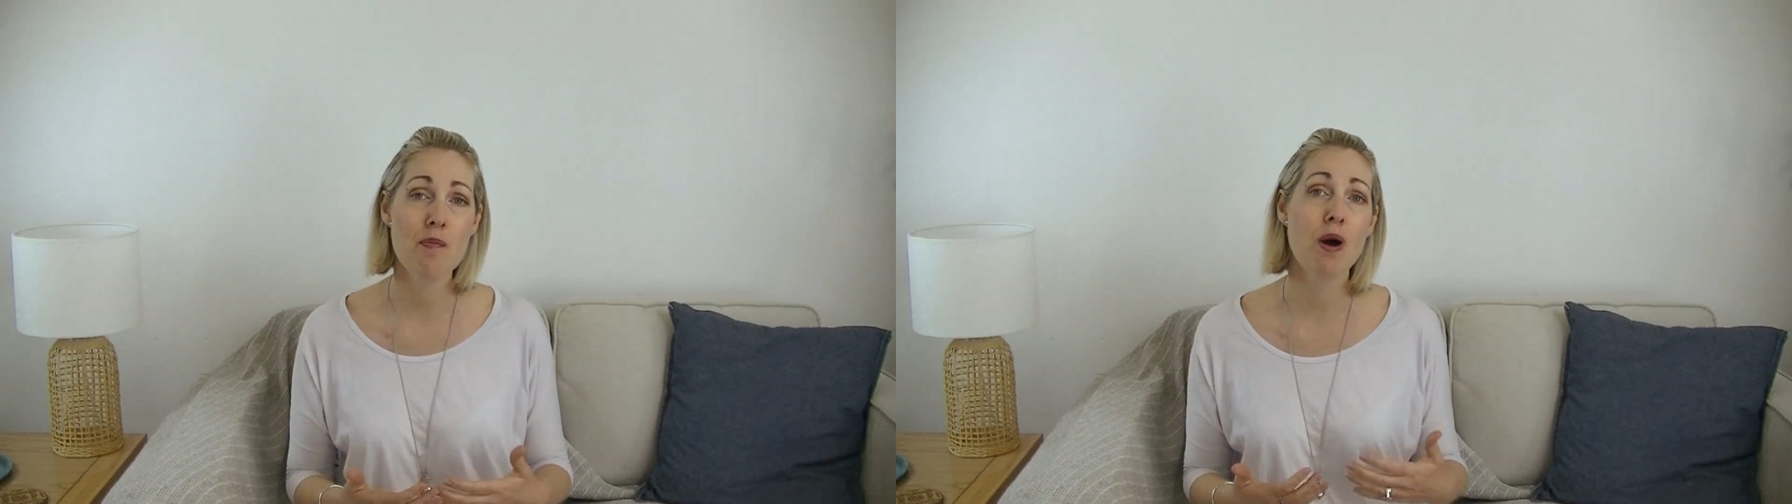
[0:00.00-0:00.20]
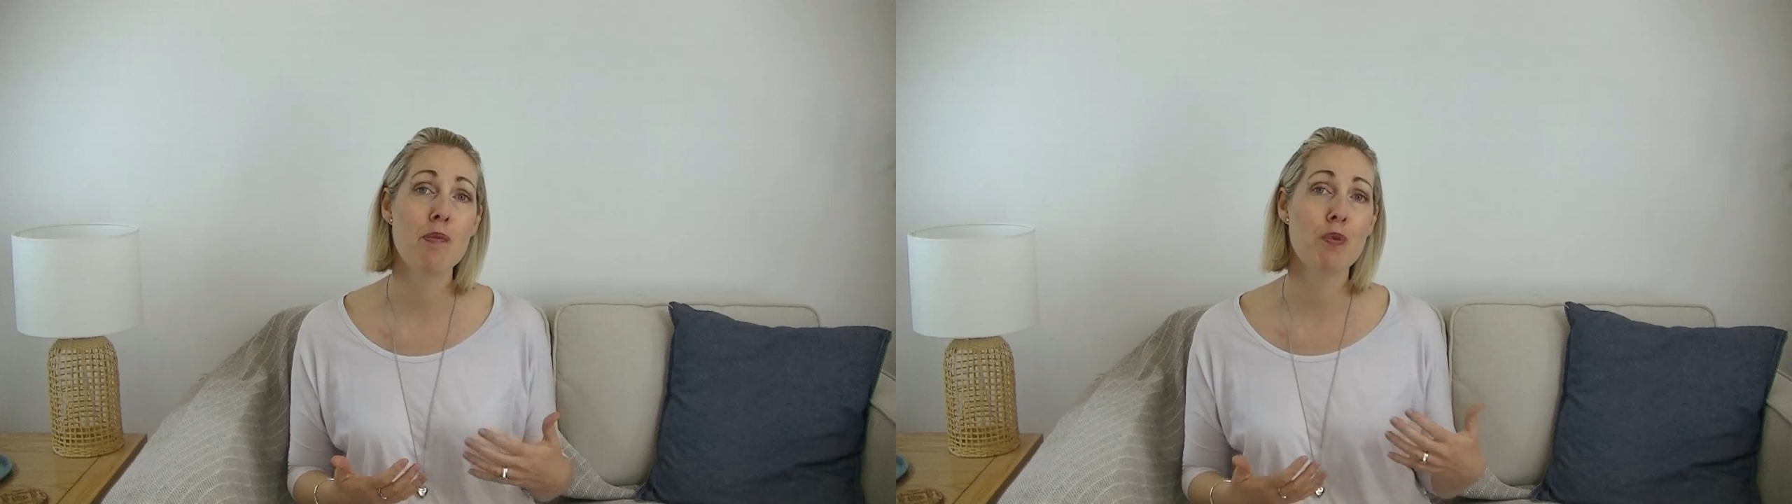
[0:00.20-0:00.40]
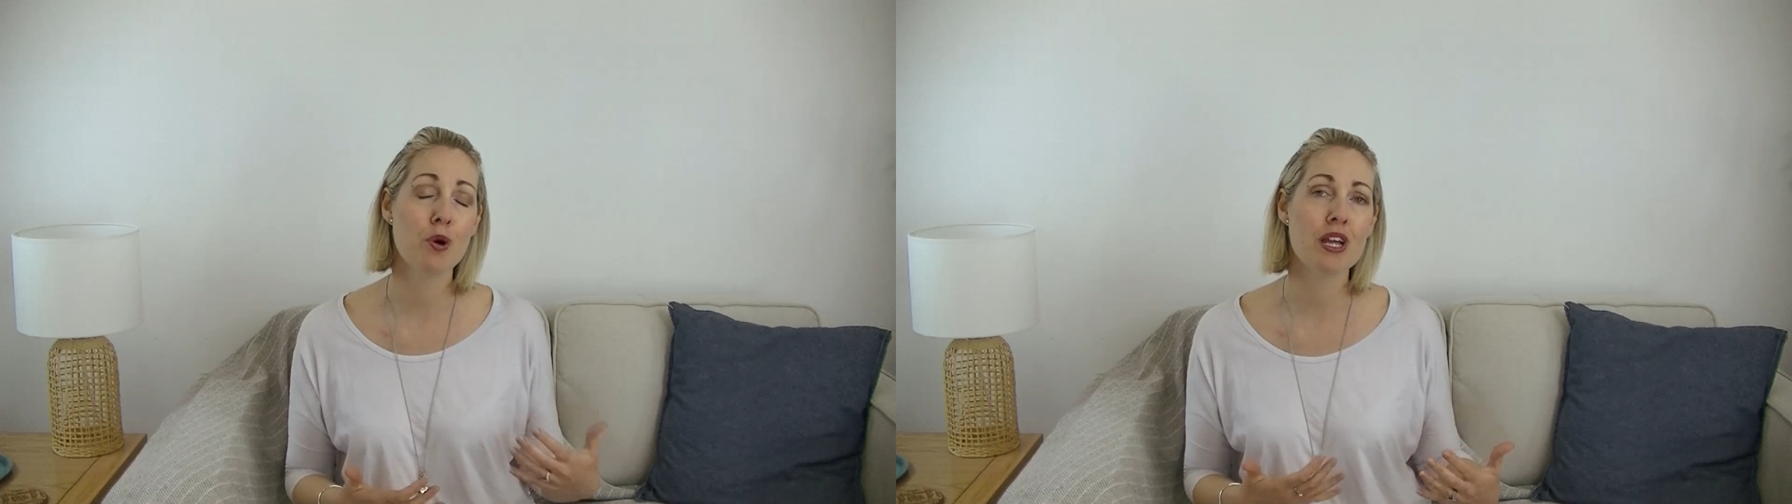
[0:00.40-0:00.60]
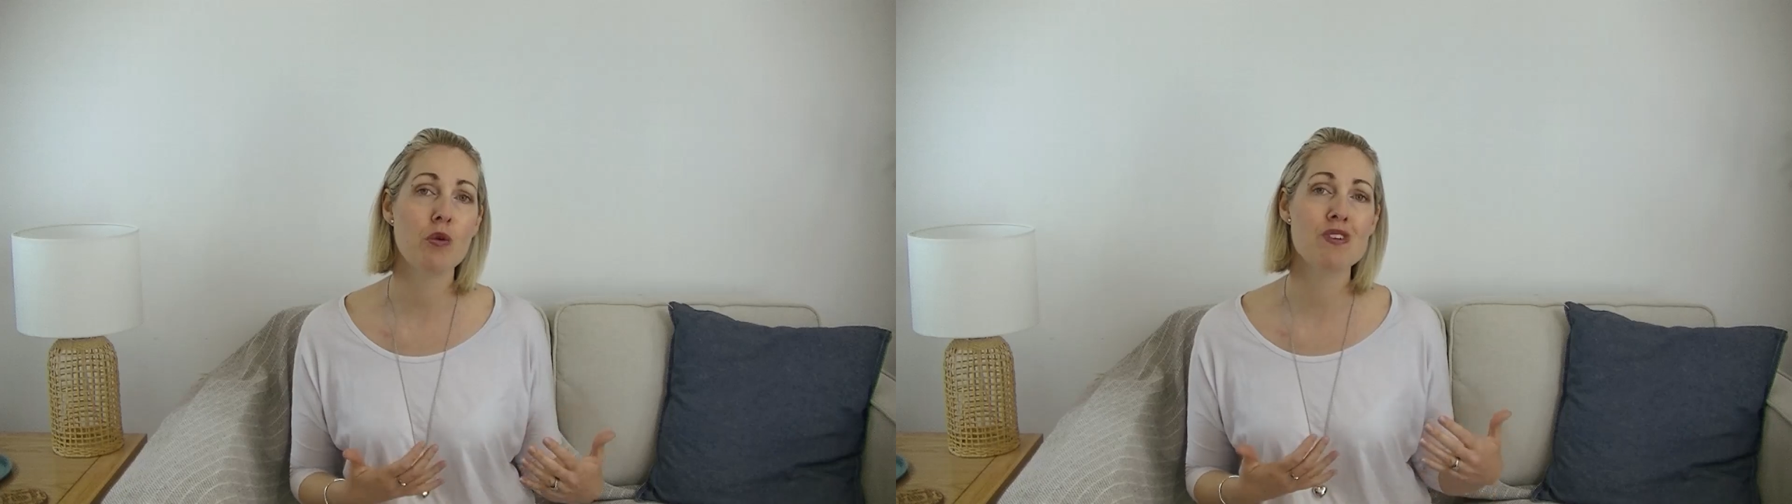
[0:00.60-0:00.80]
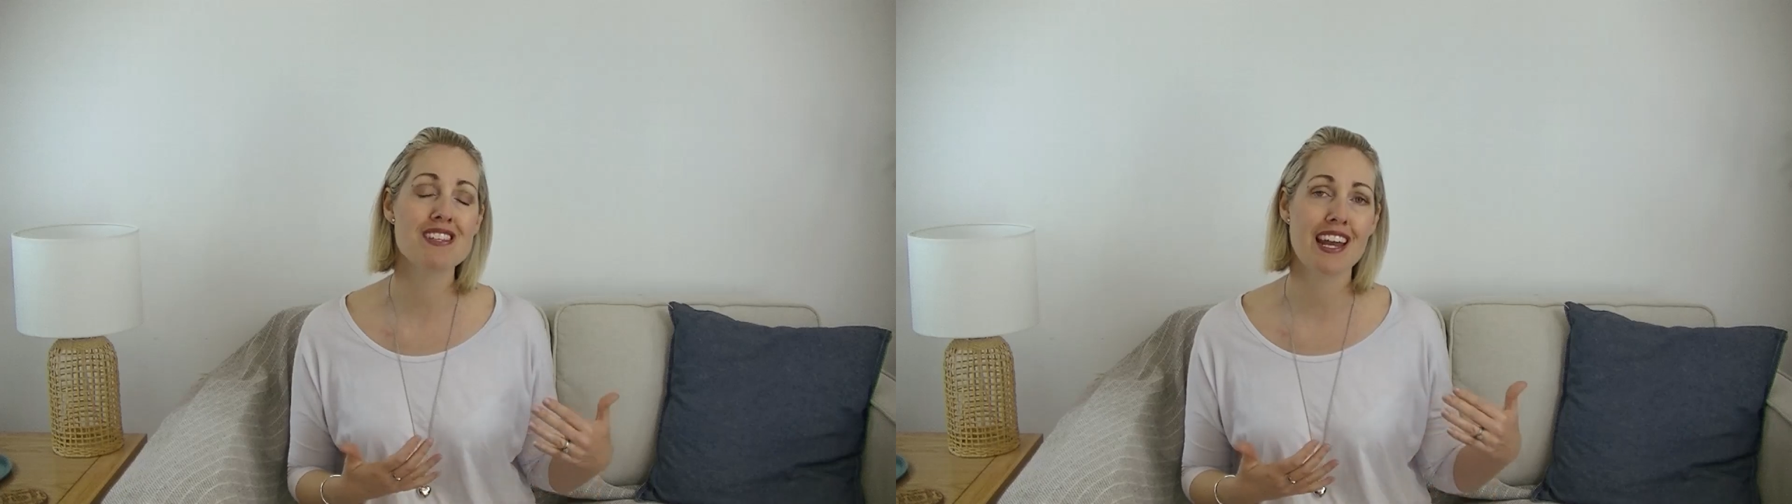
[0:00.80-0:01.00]
my body
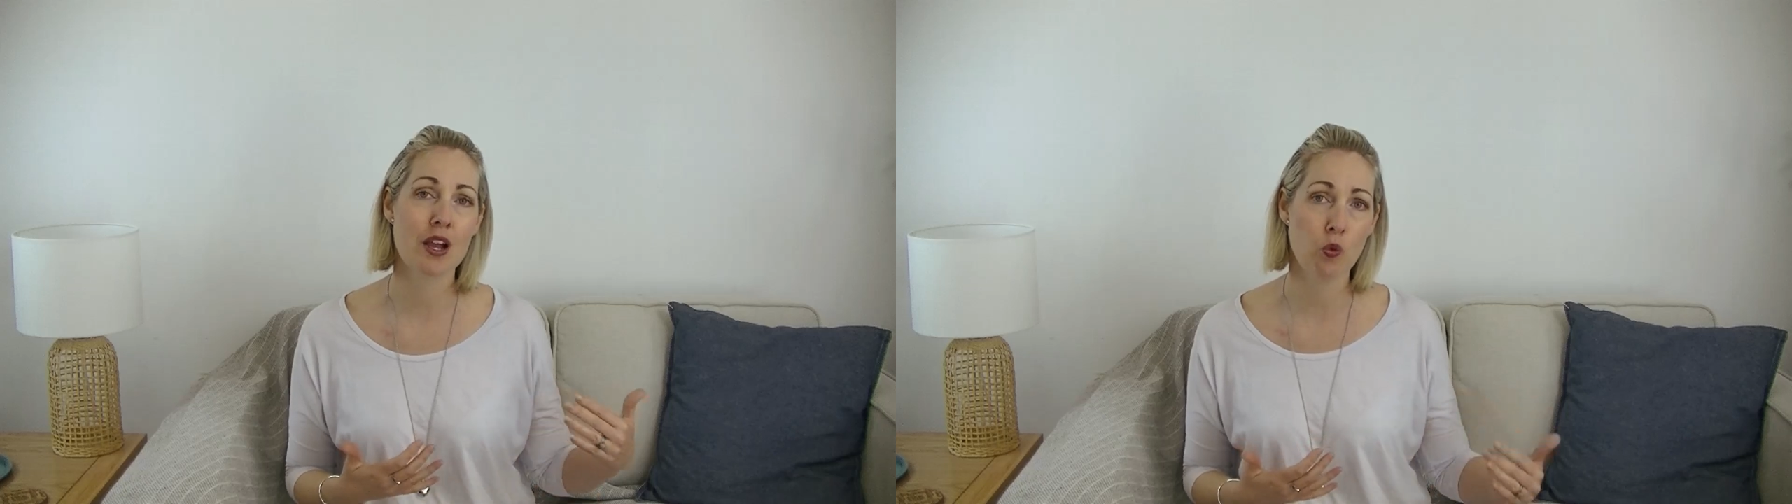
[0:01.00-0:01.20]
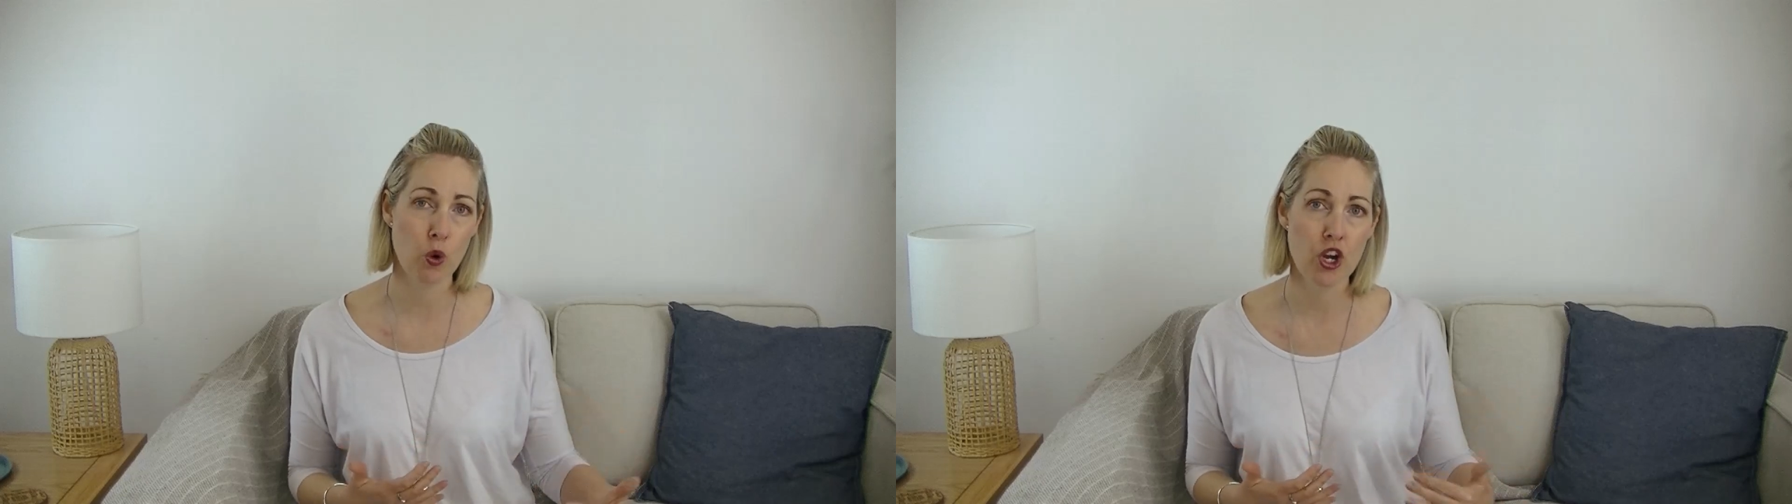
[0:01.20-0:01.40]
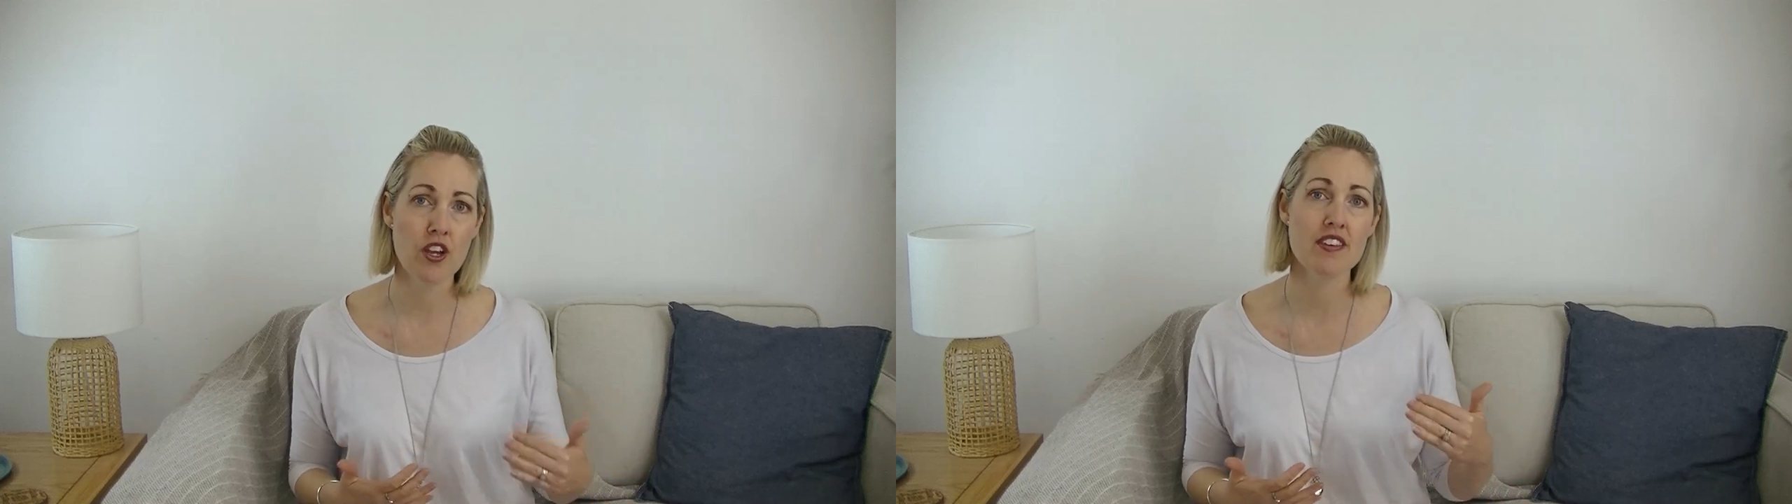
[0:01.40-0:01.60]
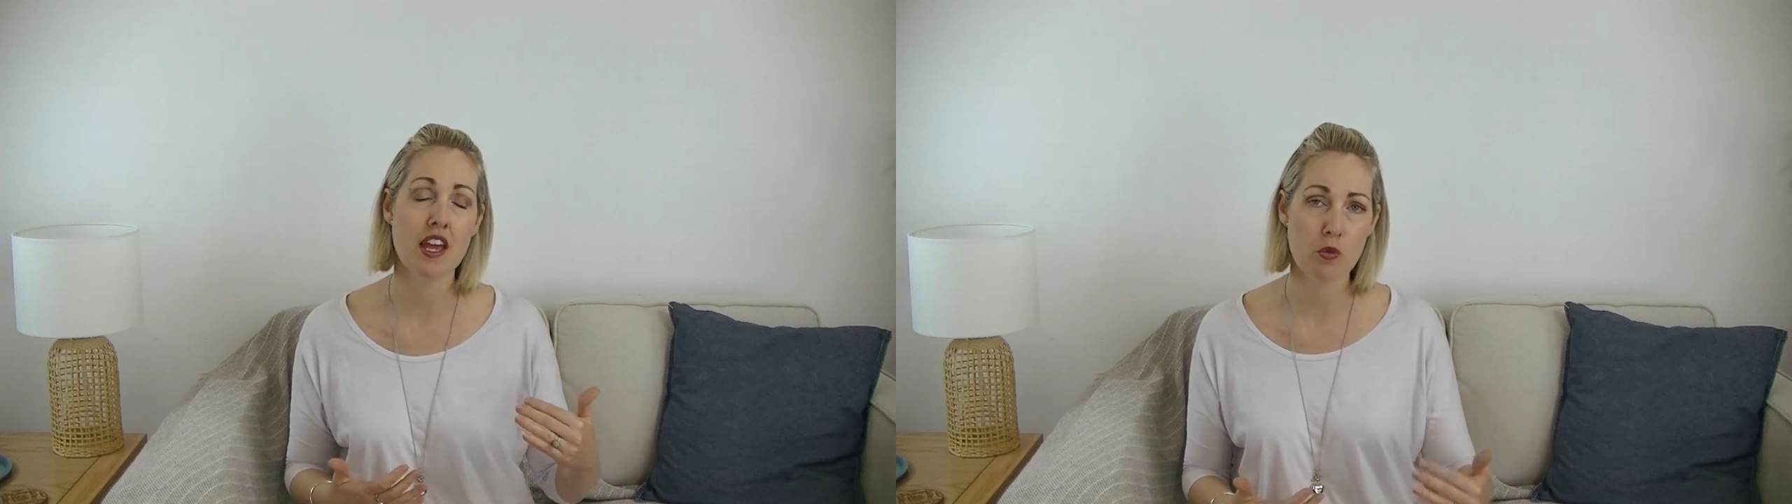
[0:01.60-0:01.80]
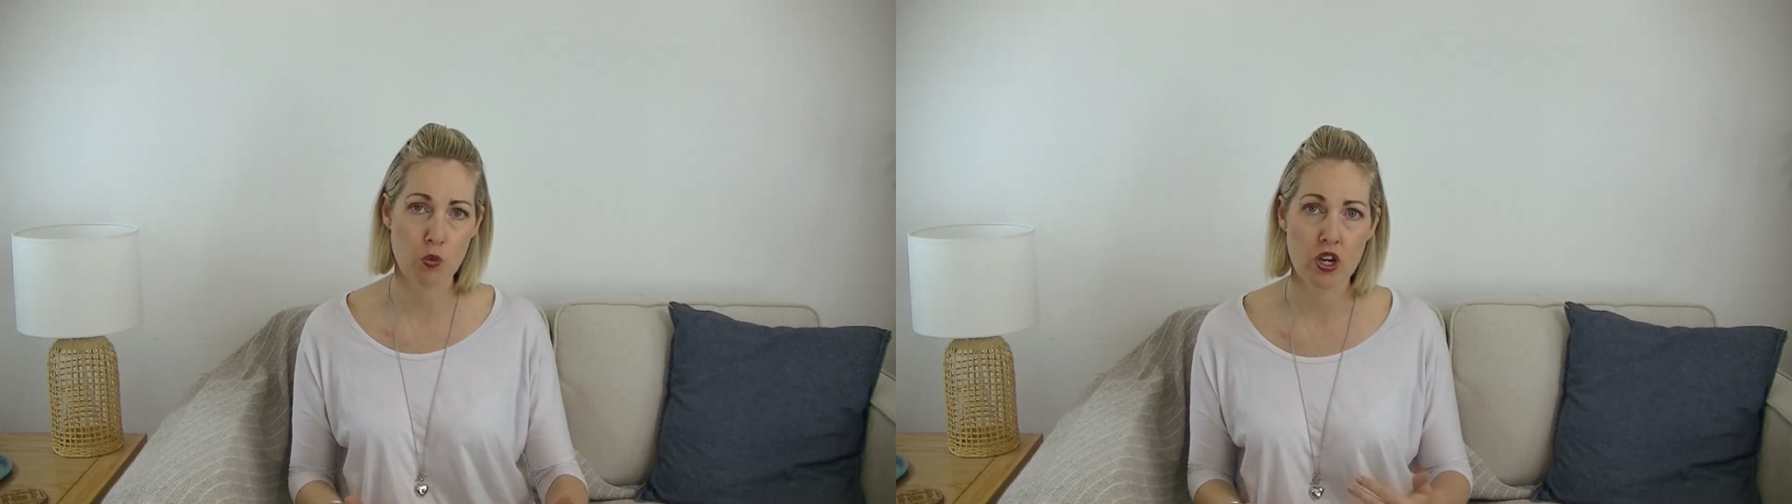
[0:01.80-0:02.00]
was getting worse
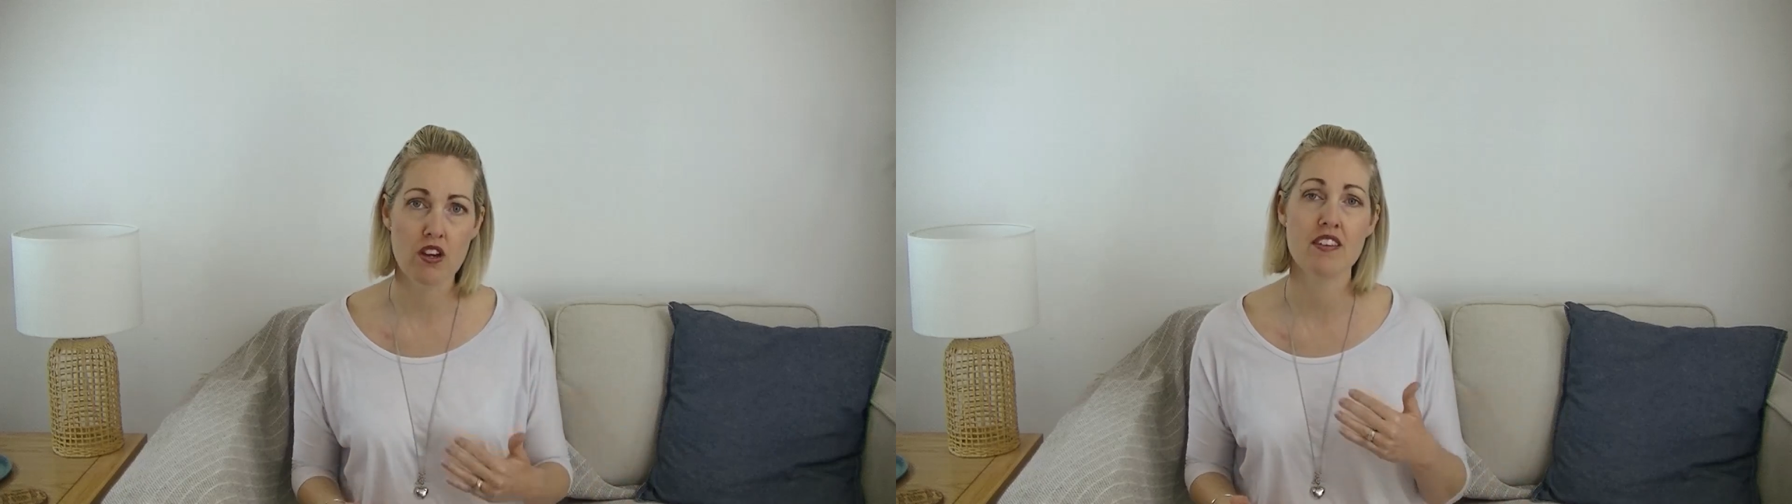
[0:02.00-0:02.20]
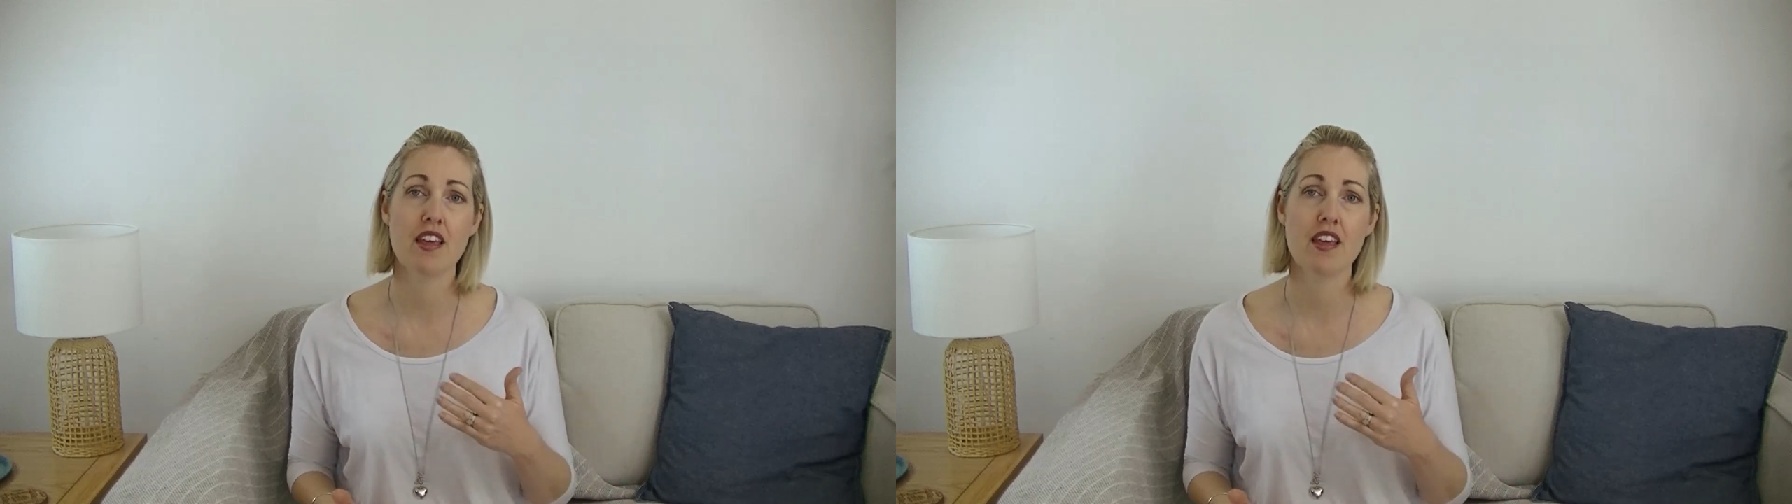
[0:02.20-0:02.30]
and worse